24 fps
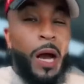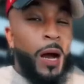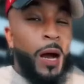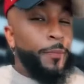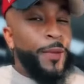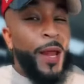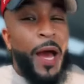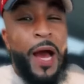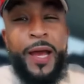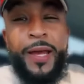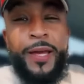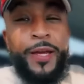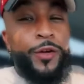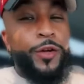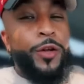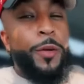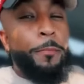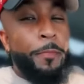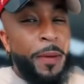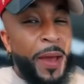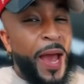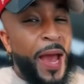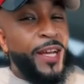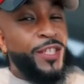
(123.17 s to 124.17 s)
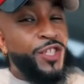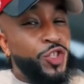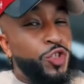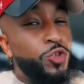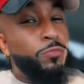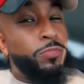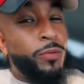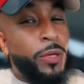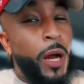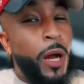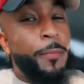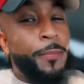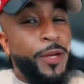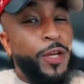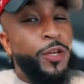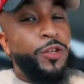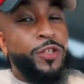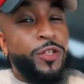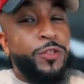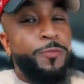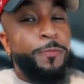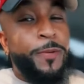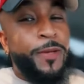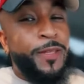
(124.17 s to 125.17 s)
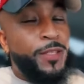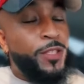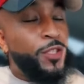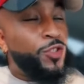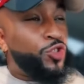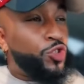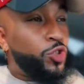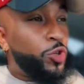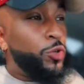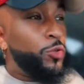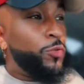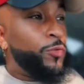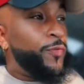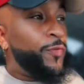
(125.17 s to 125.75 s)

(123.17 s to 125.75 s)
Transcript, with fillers: not here to bash you, but I'm here to speak the truth.